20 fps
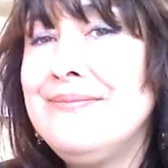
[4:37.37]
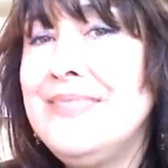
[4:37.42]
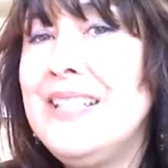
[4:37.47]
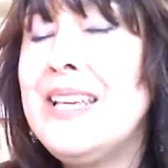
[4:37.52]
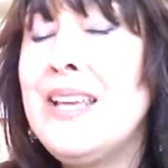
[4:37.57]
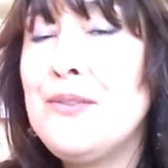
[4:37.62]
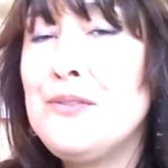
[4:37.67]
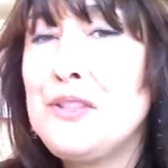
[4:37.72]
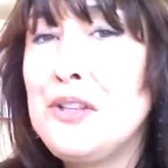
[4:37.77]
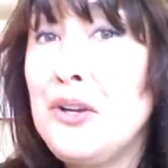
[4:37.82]

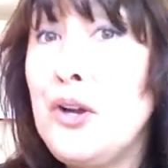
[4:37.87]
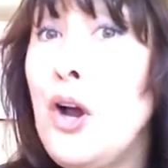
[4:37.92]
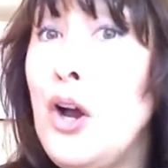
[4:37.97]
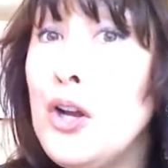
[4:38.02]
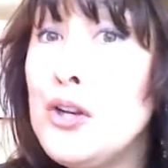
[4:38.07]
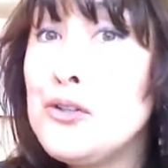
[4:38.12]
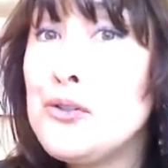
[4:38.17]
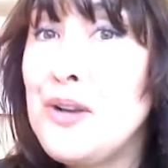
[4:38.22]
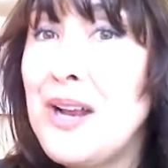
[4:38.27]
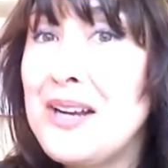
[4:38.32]
it gives the
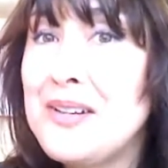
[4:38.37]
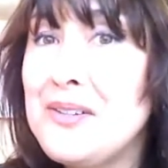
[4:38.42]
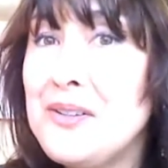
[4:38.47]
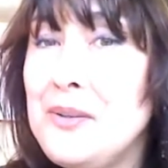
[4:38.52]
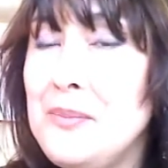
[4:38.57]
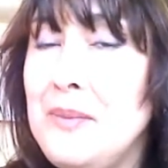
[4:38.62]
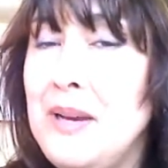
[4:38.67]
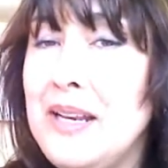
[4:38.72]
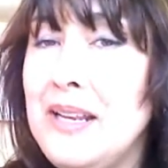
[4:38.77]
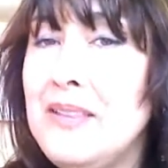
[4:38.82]
contractor
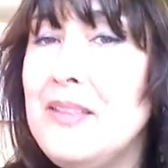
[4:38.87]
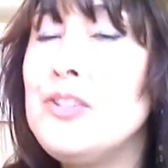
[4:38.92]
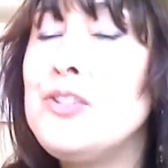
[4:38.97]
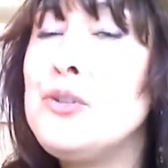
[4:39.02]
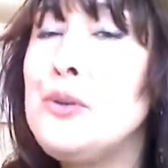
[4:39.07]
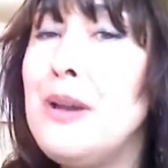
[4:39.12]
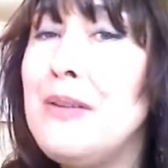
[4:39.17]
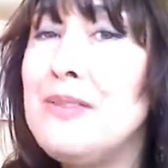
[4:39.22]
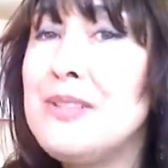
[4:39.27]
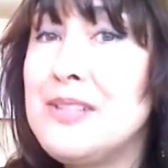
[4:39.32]
the money
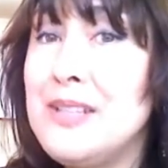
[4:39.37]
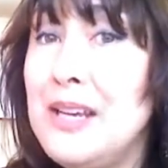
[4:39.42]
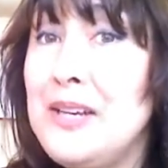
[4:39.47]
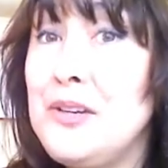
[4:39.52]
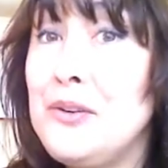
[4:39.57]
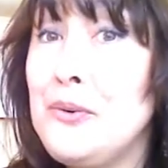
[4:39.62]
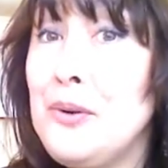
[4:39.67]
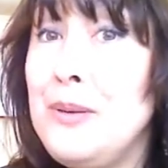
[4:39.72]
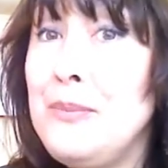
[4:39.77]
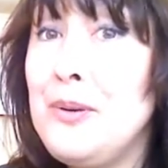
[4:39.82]
that you have a
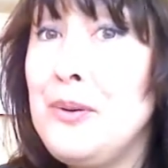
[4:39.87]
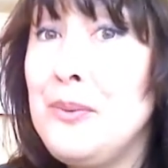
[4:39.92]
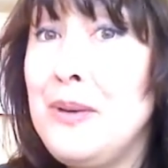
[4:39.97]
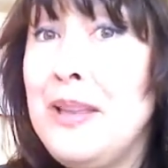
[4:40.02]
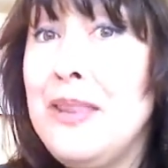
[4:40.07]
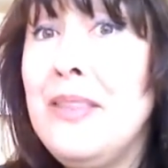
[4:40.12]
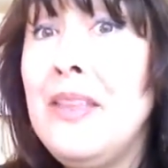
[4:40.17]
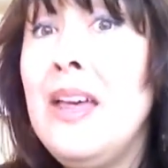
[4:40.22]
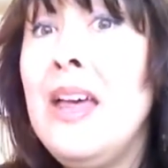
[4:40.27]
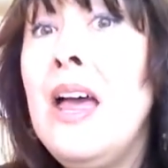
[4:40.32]
signed agreement
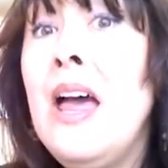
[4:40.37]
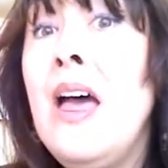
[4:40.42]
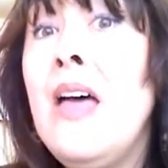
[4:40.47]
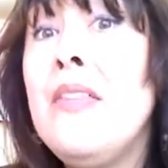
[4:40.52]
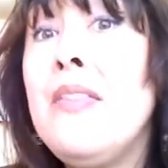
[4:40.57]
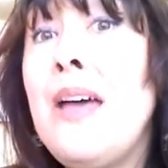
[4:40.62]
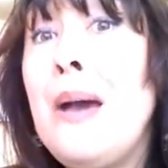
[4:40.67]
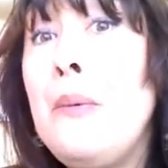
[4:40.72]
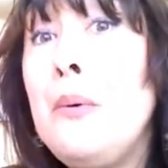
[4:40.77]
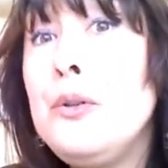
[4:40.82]
with
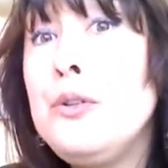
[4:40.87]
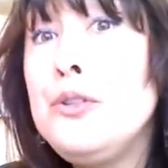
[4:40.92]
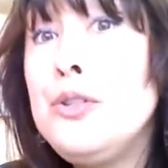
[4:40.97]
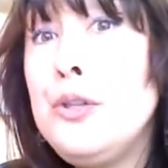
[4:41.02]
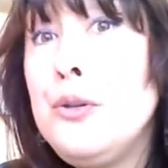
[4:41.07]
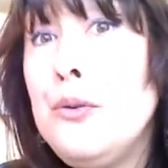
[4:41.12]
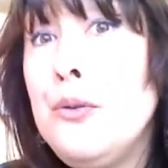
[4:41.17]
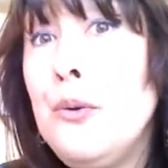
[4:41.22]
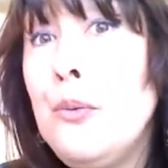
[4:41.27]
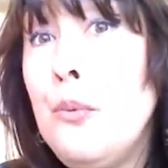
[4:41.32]
that will
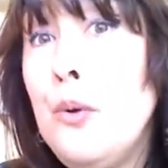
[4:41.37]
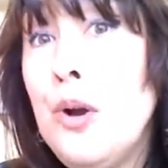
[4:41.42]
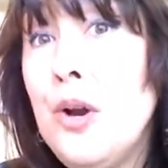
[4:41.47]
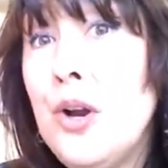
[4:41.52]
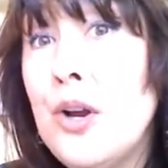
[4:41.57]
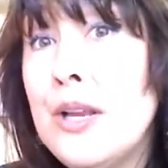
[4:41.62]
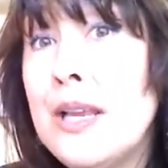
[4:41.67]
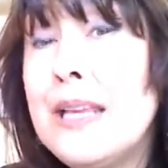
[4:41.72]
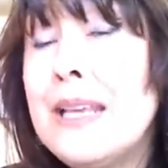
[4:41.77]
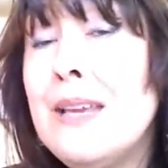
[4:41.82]
do the
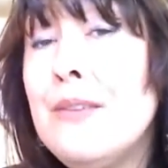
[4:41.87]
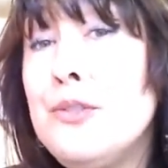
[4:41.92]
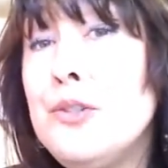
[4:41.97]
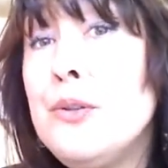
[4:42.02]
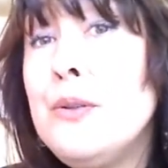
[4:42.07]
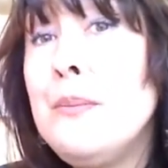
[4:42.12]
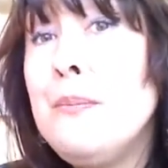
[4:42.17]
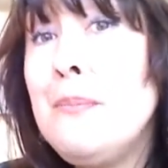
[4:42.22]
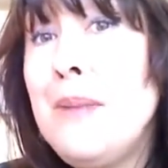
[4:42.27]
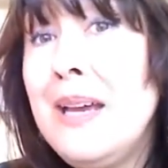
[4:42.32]
work. It gives
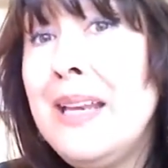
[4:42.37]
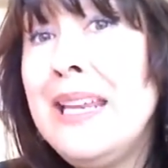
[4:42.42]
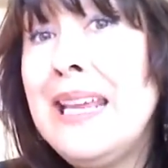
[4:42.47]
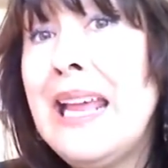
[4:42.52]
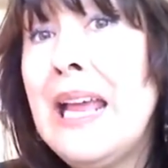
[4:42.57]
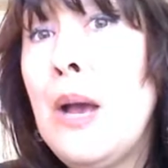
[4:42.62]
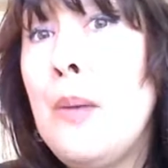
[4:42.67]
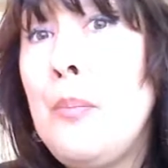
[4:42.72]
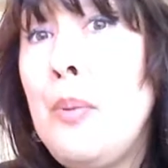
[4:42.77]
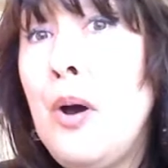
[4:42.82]
you the
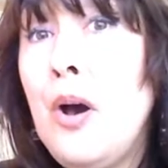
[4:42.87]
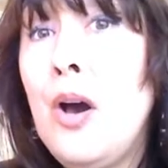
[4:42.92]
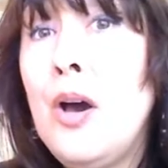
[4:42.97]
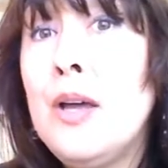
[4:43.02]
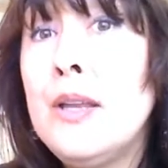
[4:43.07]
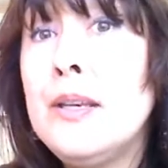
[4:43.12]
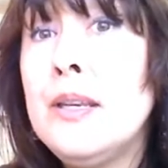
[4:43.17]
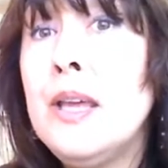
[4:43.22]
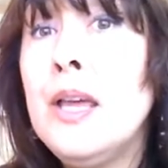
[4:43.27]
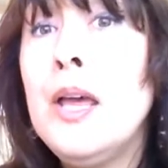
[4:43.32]
money
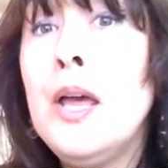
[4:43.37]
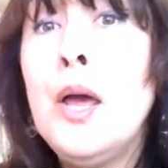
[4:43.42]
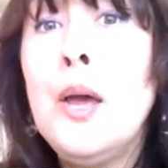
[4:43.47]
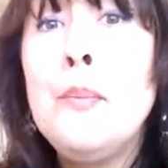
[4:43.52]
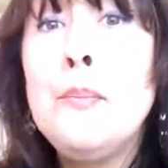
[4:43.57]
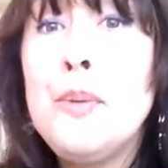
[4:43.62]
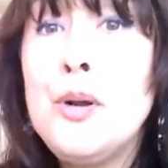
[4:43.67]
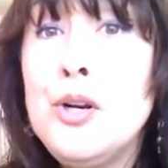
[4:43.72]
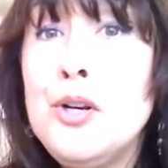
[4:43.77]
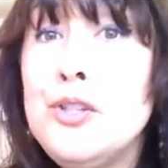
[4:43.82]
upon
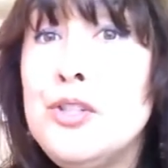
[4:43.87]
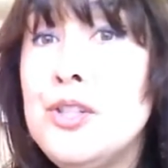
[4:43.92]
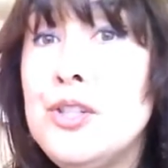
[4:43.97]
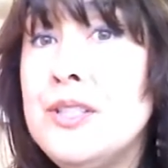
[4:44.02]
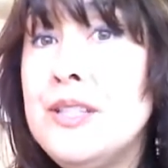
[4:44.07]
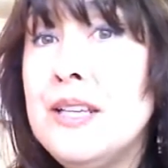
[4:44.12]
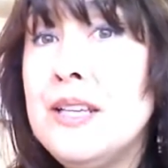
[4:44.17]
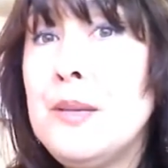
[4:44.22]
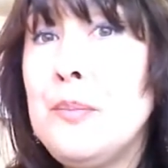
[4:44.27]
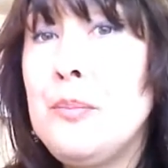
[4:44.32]

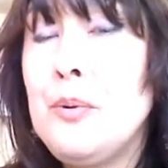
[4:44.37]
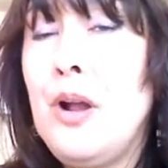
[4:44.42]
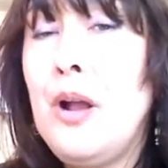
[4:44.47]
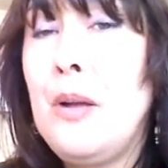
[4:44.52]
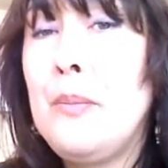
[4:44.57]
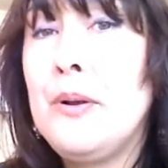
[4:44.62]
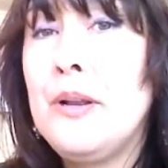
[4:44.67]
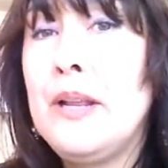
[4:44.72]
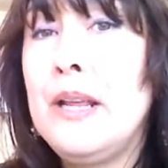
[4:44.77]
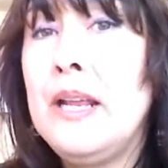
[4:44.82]
purchasing the
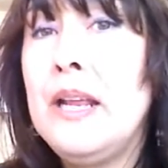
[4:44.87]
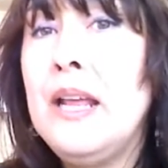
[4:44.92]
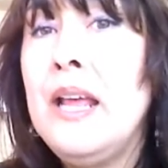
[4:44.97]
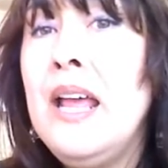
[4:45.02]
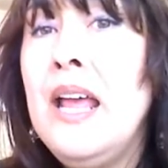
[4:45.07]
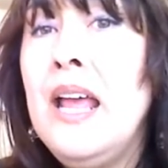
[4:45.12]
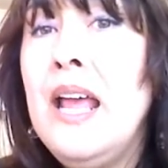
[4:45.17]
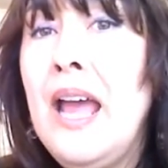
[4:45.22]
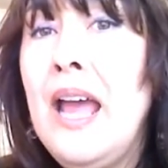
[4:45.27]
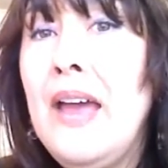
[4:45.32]
property.
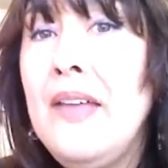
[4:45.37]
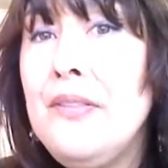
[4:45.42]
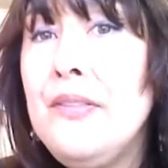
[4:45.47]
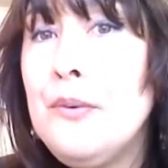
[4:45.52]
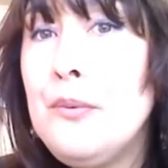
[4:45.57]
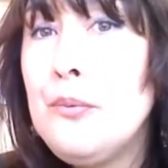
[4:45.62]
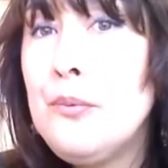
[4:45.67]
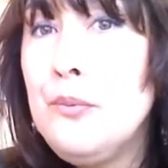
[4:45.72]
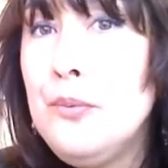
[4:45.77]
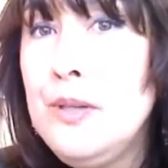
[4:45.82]
And
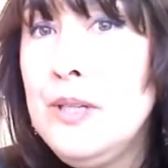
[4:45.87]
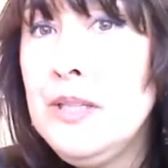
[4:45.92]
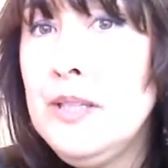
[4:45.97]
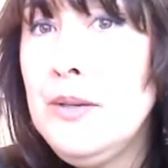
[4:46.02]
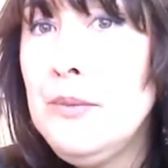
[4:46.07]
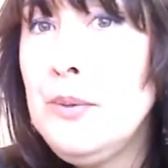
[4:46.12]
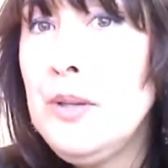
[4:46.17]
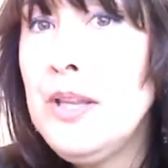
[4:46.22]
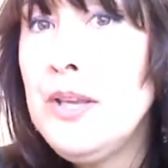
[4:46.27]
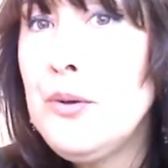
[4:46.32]
the
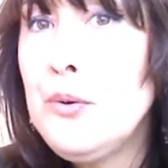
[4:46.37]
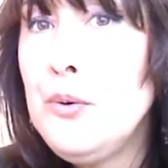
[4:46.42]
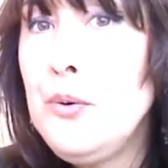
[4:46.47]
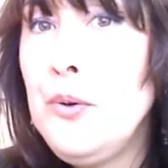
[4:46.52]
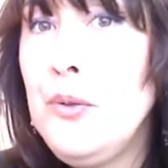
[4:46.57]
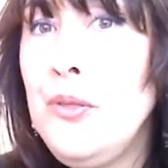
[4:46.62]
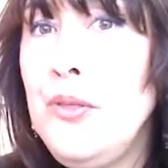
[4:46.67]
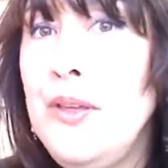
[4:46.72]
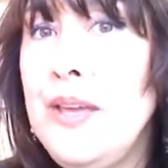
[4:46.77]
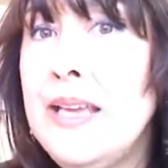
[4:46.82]
really, really
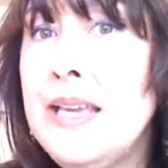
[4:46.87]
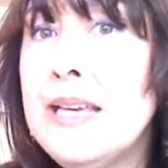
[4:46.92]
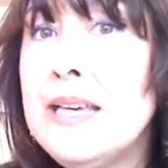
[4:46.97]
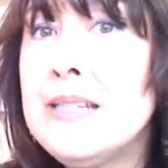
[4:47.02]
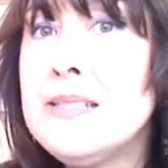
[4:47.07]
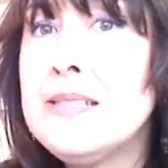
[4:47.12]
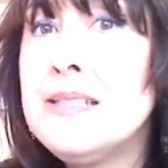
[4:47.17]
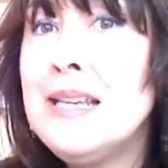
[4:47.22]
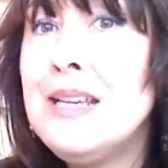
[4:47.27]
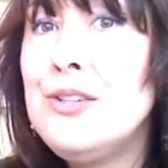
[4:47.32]
cool thing
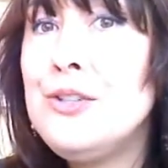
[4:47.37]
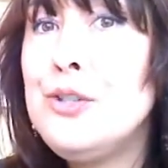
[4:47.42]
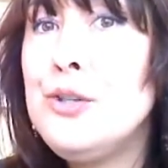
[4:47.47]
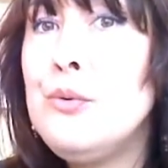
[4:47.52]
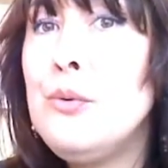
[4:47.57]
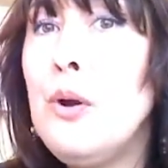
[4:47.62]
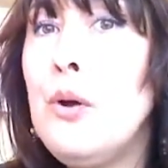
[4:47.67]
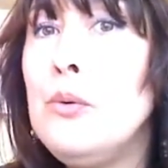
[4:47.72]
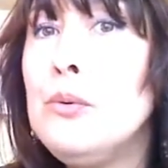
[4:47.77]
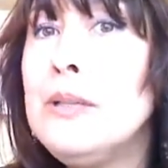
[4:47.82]
is
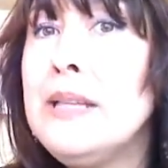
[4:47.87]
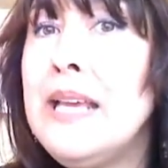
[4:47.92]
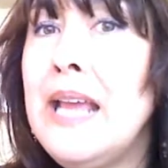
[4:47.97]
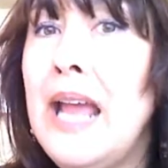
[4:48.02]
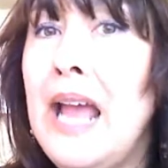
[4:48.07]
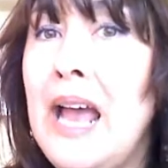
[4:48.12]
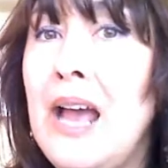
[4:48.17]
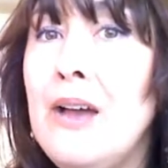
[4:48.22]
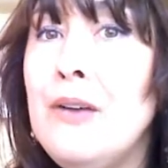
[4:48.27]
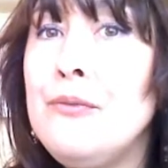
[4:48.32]
you only
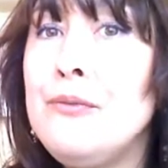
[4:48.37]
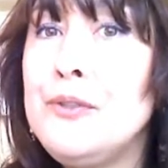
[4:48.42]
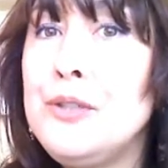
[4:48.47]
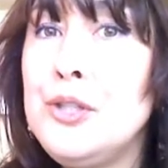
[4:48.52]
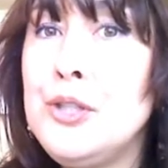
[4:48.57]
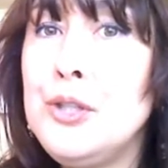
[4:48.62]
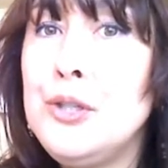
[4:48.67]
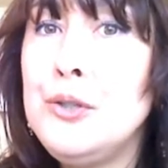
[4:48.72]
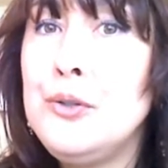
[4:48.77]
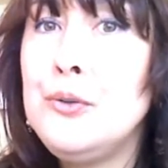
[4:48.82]
have
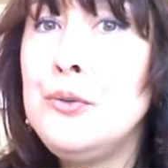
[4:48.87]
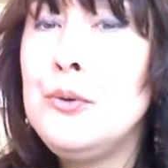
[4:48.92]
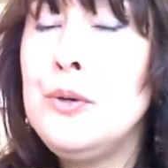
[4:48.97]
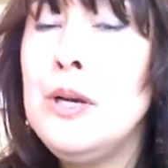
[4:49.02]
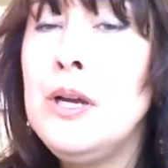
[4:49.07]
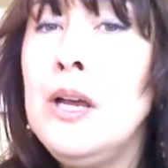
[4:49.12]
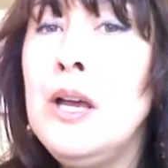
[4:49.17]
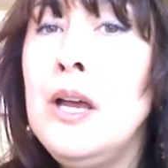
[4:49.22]
to